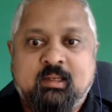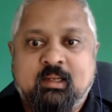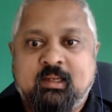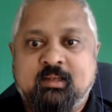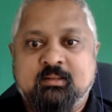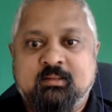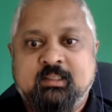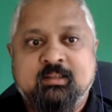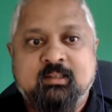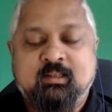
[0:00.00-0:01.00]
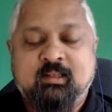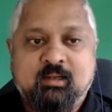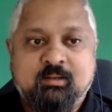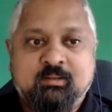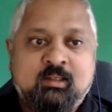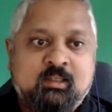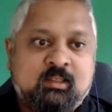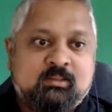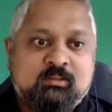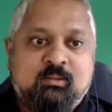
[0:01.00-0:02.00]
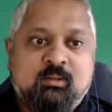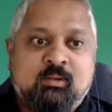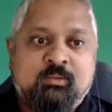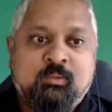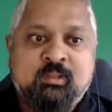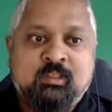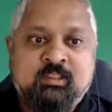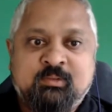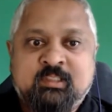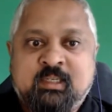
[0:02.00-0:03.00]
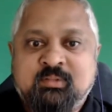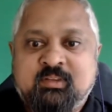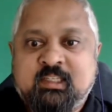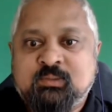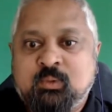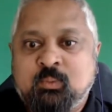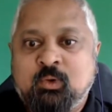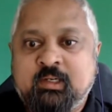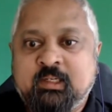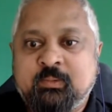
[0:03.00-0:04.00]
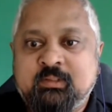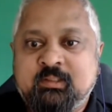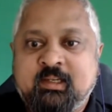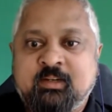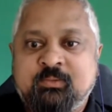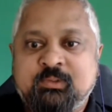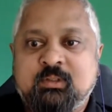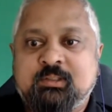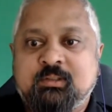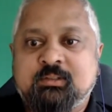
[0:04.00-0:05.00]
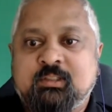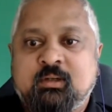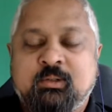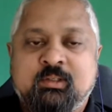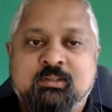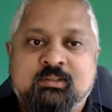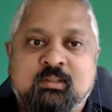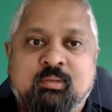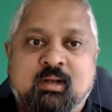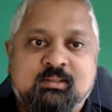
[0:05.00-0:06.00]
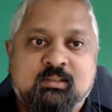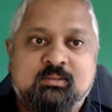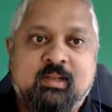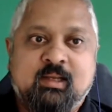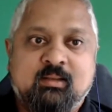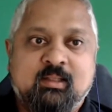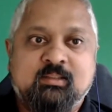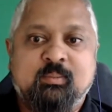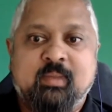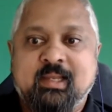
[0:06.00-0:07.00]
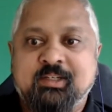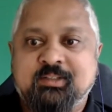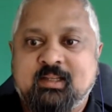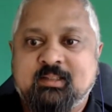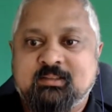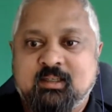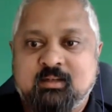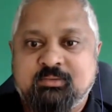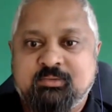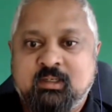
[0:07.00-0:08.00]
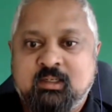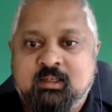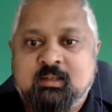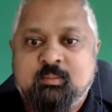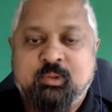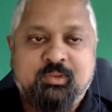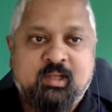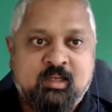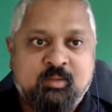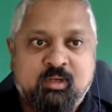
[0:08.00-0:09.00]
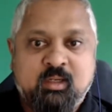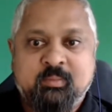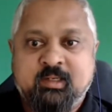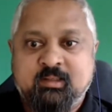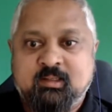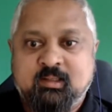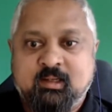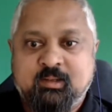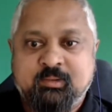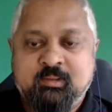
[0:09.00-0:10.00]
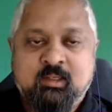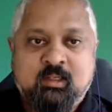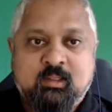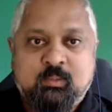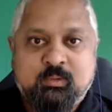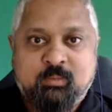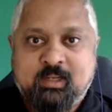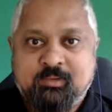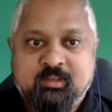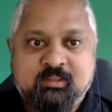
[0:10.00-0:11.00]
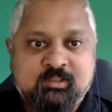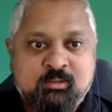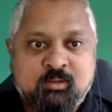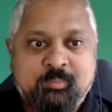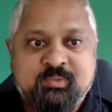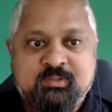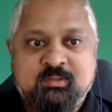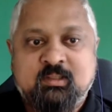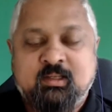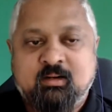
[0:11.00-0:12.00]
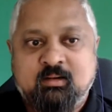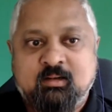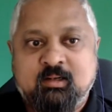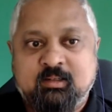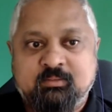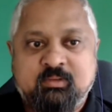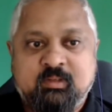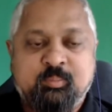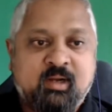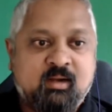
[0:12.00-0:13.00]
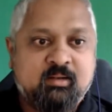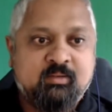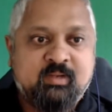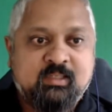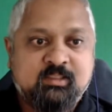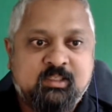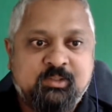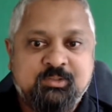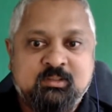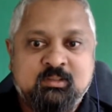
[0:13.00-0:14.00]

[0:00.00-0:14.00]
and in the cloud. So with the different types of things we're working with today, infrastructure as code is the process of now. Let's manage that stuff both on-prem and in the cloud with rather than scripts that are kind of imperative execution